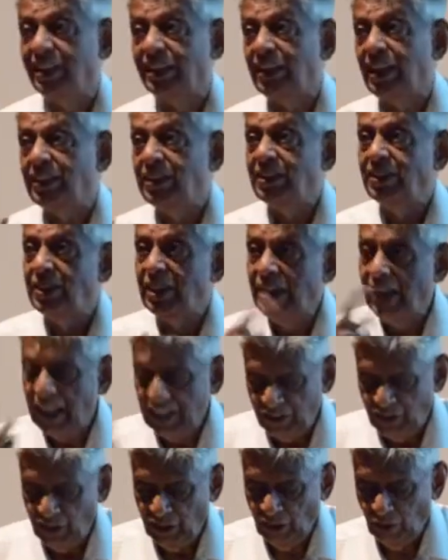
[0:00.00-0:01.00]
That is a
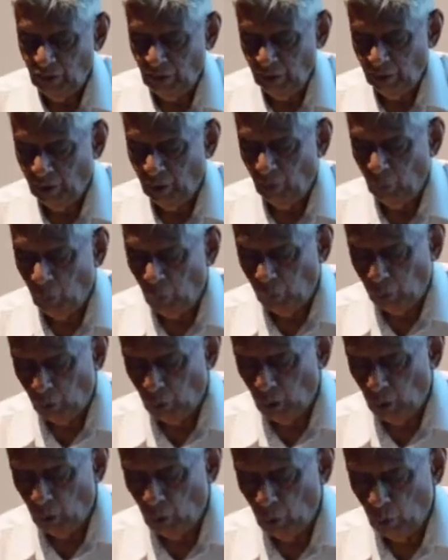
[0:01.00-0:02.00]
national
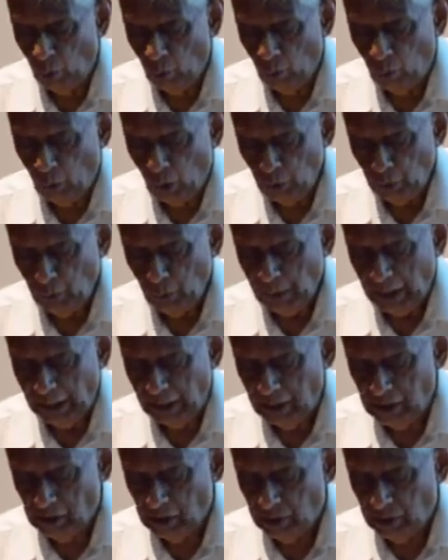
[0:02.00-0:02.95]
waterway.